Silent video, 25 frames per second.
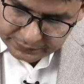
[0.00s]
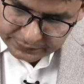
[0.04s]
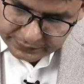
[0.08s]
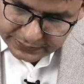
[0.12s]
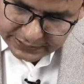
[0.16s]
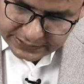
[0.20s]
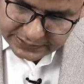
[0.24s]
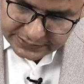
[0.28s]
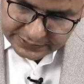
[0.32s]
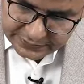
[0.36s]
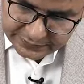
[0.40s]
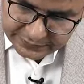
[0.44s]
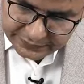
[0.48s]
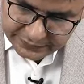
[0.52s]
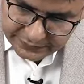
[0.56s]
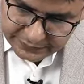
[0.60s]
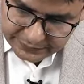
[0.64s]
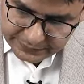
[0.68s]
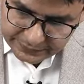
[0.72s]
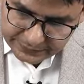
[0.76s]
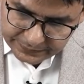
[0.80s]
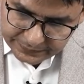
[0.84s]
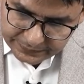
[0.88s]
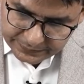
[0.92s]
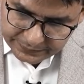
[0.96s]
passive.
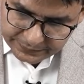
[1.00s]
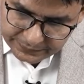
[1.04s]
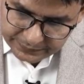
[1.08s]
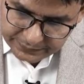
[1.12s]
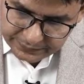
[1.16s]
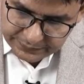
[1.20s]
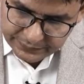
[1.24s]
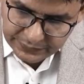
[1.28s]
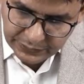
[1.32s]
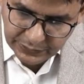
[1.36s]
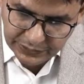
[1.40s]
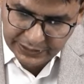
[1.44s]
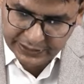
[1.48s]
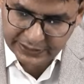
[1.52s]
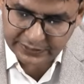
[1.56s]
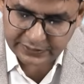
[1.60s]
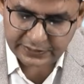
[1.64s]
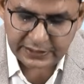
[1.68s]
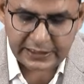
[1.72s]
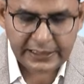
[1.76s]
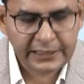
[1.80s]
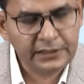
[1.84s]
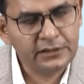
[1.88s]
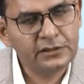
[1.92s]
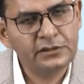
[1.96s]
Okay.
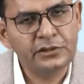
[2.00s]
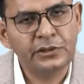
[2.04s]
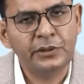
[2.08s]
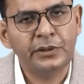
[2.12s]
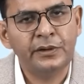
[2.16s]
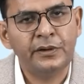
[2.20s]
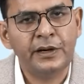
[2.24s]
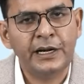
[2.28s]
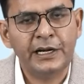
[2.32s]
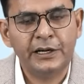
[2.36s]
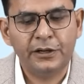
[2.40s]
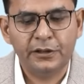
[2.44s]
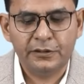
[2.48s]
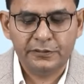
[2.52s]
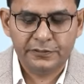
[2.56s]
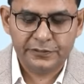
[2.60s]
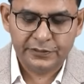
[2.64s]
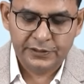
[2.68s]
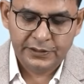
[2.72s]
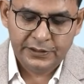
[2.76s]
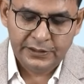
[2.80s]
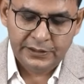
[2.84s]
So like this you can write off.